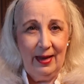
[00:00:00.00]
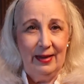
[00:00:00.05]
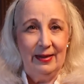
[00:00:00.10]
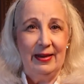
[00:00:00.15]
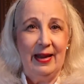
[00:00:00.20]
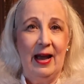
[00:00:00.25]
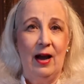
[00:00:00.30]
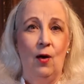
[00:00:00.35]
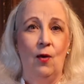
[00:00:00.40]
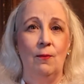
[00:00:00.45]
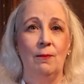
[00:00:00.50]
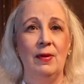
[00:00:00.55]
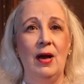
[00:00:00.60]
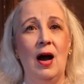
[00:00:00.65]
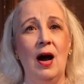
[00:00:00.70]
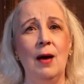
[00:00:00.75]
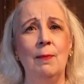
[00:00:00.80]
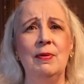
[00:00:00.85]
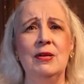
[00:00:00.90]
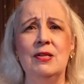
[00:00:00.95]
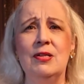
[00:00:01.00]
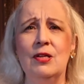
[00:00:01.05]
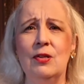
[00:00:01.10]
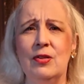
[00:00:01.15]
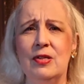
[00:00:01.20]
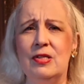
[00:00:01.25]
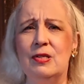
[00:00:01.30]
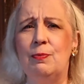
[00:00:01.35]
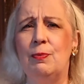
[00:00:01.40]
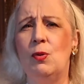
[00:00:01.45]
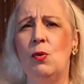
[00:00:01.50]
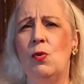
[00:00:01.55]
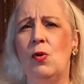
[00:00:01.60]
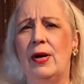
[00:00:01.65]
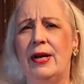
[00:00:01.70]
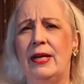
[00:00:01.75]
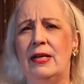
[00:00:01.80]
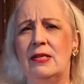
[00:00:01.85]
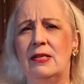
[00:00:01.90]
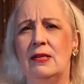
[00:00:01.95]
Now, up until this
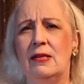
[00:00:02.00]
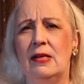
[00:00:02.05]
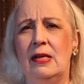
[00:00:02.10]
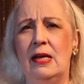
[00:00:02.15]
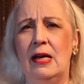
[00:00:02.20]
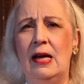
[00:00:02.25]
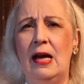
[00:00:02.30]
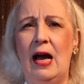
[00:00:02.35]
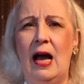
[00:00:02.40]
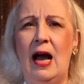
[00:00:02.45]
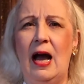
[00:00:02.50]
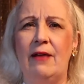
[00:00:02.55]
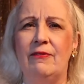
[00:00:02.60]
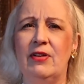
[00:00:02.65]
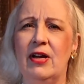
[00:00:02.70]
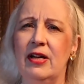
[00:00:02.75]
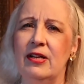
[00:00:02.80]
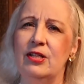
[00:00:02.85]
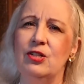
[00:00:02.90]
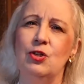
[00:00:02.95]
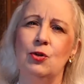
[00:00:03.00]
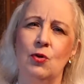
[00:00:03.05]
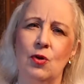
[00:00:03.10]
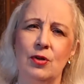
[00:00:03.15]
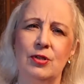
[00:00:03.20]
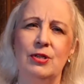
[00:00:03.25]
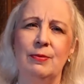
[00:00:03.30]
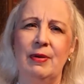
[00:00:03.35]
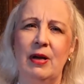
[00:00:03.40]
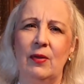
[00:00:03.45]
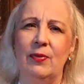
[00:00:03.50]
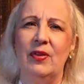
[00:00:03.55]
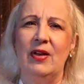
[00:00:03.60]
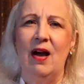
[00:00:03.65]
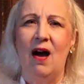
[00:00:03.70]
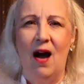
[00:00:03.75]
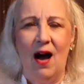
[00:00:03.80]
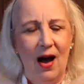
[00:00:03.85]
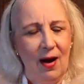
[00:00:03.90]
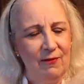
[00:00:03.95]
point, I've kind of talked about the
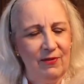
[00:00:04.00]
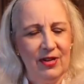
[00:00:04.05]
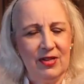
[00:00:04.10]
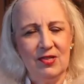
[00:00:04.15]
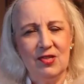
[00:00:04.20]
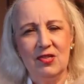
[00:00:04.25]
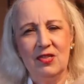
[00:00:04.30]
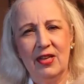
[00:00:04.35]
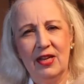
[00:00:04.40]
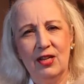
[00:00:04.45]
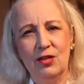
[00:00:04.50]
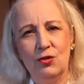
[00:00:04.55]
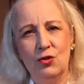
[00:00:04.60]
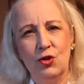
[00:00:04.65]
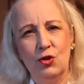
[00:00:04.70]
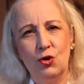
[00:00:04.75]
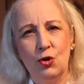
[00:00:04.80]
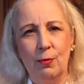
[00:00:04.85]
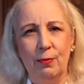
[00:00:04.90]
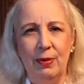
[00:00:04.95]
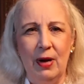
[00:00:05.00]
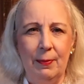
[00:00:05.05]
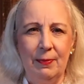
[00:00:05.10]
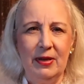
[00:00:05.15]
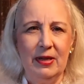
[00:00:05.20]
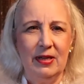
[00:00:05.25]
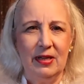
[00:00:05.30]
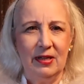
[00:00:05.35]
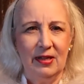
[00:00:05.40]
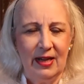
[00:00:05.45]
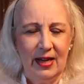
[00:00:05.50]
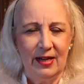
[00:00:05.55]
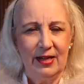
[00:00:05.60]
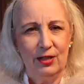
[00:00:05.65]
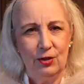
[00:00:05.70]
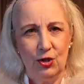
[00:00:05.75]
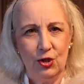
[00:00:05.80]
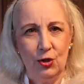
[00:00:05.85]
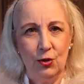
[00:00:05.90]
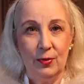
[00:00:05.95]
obvious things that your puppy can get
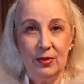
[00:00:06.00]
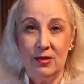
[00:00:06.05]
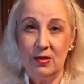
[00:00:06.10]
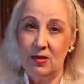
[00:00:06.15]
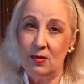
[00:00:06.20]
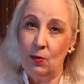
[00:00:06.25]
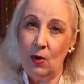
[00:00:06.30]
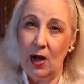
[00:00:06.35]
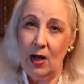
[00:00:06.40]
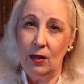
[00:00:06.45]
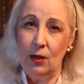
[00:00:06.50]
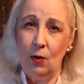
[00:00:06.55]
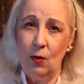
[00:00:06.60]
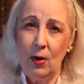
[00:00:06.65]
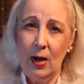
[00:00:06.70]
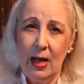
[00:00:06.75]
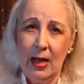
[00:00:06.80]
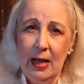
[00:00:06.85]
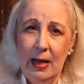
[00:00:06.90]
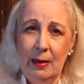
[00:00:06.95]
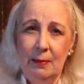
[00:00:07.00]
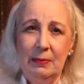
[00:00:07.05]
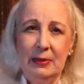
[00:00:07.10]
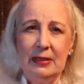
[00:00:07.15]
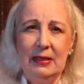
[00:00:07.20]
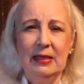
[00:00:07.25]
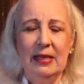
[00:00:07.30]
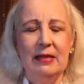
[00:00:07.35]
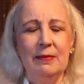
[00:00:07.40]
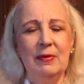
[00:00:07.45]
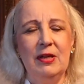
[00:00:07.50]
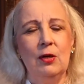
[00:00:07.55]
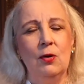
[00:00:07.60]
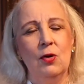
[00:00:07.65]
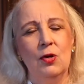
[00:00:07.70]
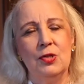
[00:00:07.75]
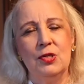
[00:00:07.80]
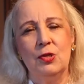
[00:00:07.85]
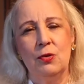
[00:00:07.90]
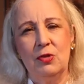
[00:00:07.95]
into and swallow, but let me
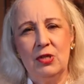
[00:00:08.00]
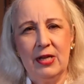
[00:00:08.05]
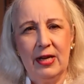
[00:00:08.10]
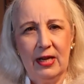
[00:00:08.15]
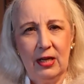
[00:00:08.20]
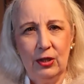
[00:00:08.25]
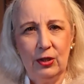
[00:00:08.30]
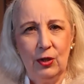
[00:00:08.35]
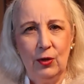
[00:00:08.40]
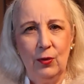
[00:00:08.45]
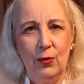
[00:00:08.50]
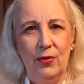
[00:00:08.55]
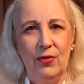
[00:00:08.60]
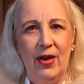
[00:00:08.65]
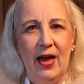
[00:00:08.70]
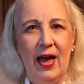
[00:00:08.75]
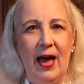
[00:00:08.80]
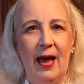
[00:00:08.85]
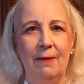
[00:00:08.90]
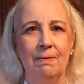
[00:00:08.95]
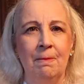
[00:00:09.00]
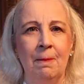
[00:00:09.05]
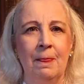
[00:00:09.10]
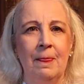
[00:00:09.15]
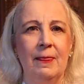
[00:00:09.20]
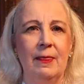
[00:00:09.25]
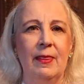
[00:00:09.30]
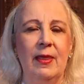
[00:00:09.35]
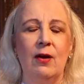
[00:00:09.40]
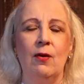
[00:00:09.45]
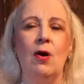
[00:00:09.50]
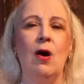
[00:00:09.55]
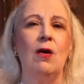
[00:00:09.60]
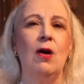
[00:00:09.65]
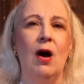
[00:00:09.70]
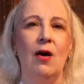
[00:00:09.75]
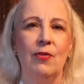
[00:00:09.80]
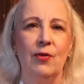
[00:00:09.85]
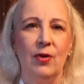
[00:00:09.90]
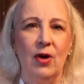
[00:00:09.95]
also tell you that there
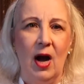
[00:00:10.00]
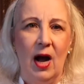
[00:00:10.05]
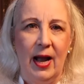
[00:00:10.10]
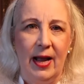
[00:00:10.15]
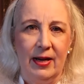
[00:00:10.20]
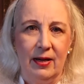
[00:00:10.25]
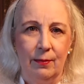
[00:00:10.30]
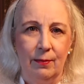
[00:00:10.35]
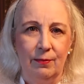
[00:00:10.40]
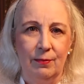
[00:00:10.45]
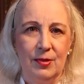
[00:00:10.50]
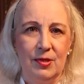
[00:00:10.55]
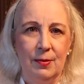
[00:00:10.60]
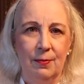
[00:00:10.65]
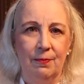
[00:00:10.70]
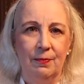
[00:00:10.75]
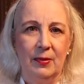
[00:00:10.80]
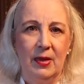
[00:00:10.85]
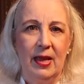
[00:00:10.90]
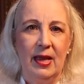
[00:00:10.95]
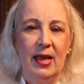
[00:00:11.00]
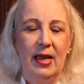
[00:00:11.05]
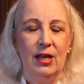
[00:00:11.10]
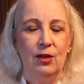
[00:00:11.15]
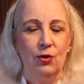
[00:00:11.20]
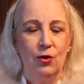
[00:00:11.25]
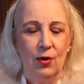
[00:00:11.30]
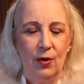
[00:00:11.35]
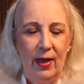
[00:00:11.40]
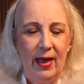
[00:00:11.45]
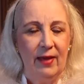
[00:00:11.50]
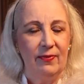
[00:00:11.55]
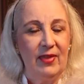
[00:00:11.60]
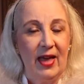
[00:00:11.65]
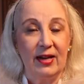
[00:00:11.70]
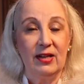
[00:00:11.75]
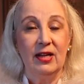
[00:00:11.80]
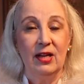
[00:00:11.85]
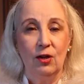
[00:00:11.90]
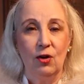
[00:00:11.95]
are other items
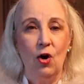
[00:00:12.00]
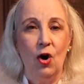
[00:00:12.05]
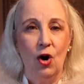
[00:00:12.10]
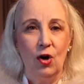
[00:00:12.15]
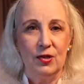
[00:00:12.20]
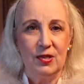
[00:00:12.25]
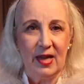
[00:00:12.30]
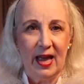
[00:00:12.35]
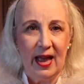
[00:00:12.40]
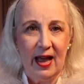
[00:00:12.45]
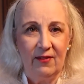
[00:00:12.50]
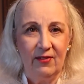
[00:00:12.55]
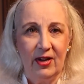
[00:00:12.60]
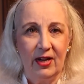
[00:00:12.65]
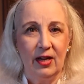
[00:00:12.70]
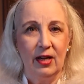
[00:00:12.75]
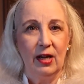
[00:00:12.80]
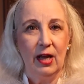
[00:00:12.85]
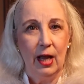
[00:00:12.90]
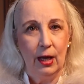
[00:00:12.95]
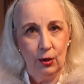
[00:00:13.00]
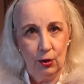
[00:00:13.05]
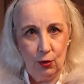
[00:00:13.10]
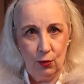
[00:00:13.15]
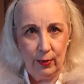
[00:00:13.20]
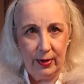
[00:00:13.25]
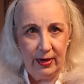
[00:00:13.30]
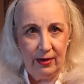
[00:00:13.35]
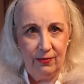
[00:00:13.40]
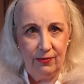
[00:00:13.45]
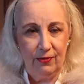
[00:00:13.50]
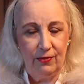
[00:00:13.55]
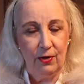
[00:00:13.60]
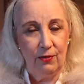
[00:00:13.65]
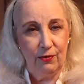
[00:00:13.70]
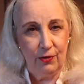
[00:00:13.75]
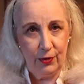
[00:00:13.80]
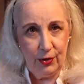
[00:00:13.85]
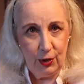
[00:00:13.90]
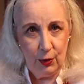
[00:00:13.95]
that can cause havoc and grief
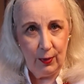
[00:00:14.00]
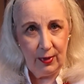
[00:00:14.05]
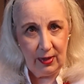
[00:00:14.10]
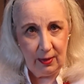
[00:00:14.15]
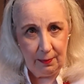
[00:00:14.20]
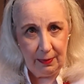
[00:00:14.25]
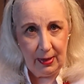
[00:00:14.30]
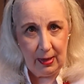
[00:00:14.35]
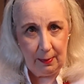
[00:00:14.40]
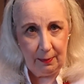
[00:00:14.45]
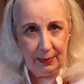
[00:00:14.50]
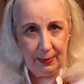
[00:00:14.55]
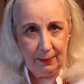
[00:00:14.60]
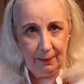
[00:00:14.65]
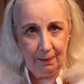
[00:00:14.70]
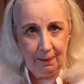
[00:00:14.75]
for you and the pup,